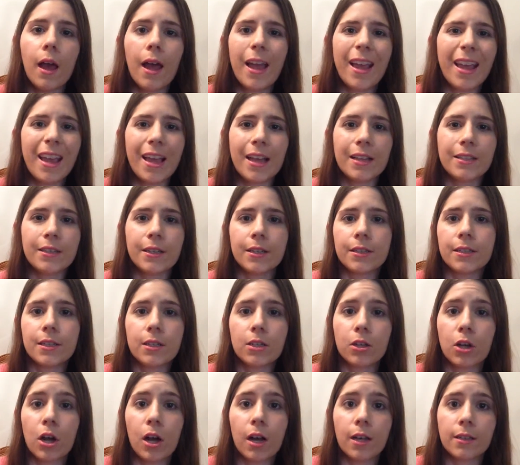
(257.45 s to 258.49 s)
And it
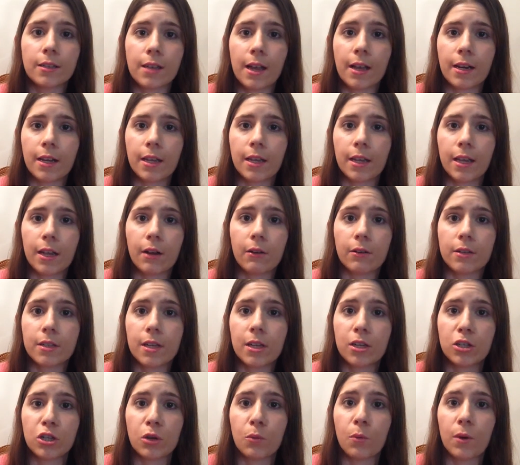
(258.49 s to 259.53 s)
didn't cause any
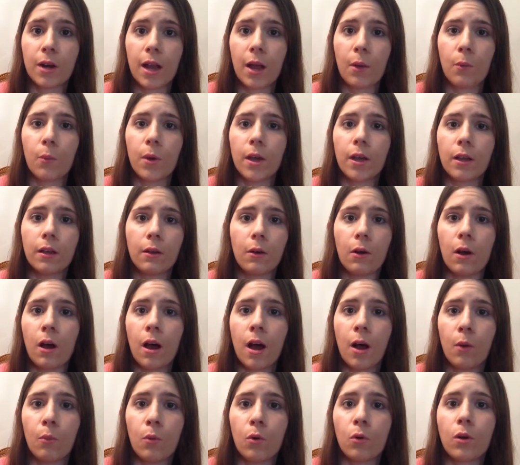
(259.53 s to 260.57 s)
irritation when I
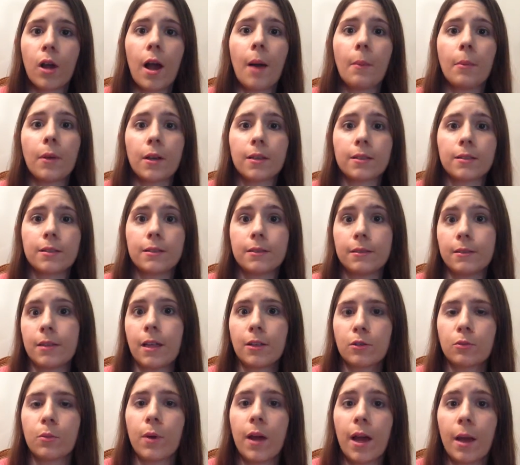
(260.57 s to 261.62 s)
woke up, because
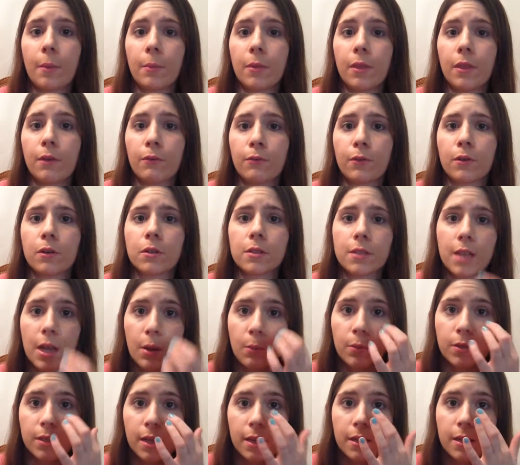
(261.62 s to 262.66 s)
that's what happened the first
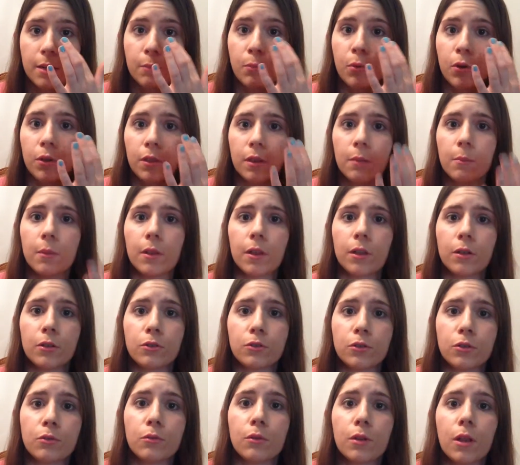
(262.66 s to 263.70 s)
night, was I did put them a little
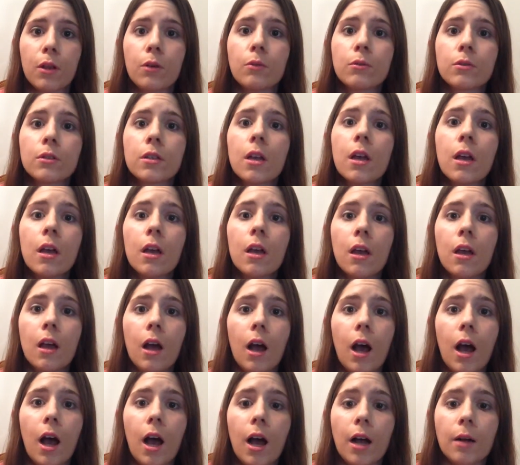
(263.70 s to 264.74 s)
too close.
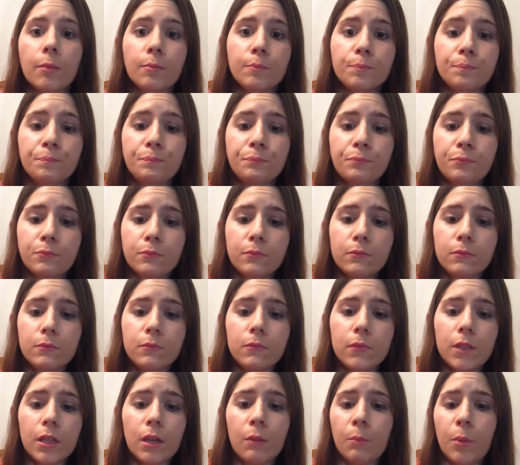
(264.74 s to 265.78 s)

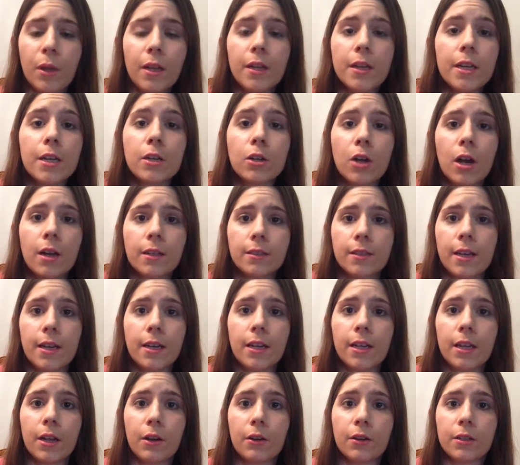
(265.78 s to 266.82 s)
But it didn't cause
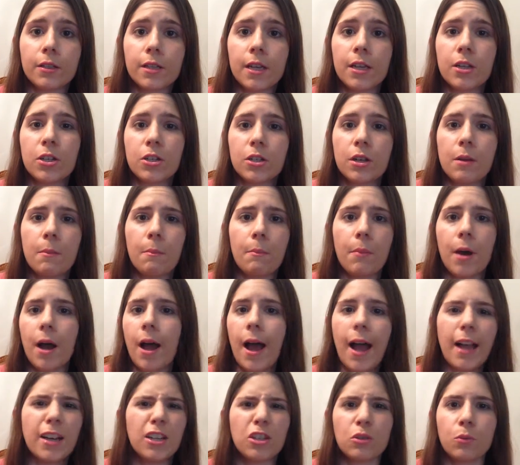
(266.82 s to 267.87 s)
any irritation, but
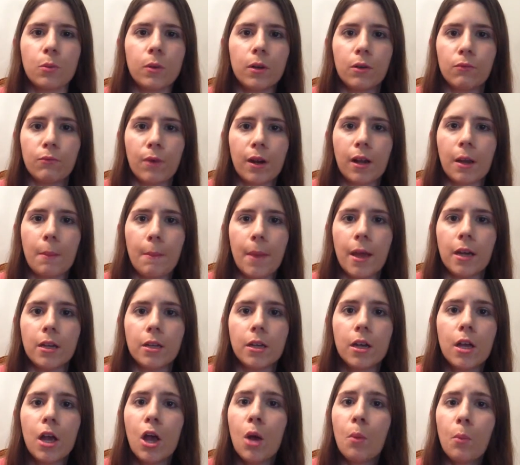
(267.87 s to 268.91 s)
I just wouldn't recommend
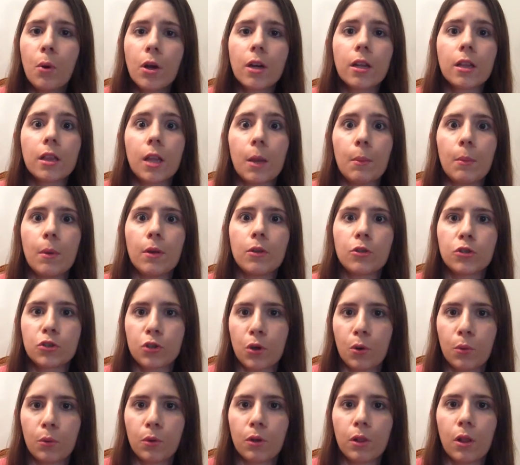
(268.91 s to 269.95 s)
putting them
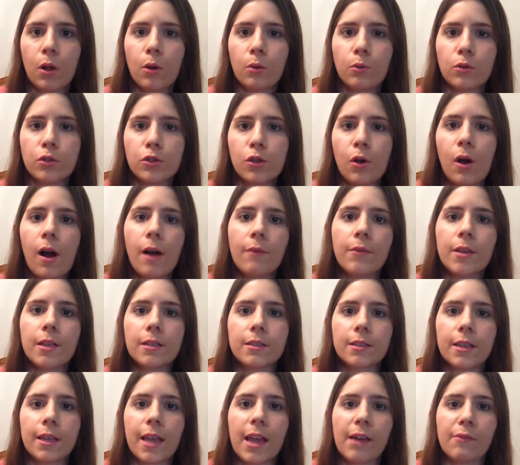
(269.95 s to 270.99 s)
so close. So
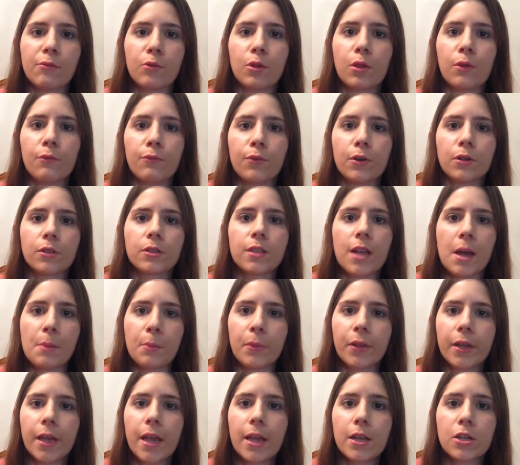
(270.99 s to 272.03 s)
obviously after the first
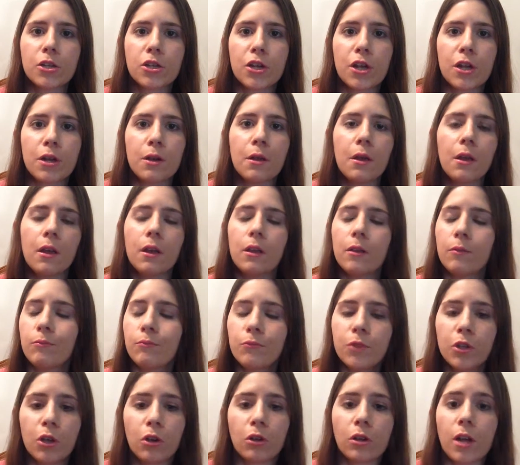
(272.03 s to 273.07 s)
application,
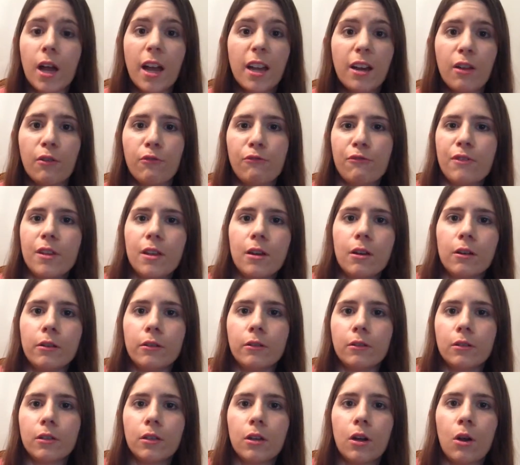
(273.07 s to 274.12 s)
you'll kind of
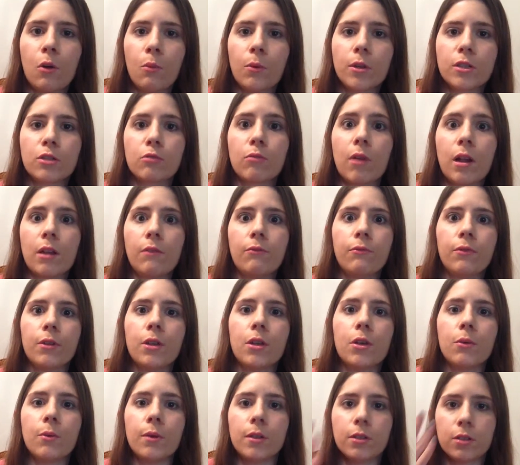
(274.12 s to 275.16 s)
feel, you know, what's right for
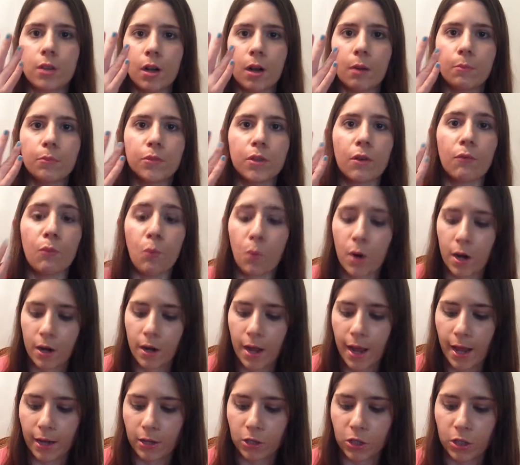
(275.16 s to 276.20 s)
you in terms of where
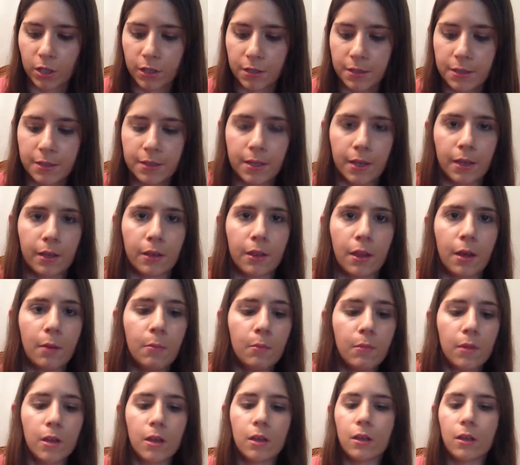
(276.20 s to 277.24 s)
to actually stick them.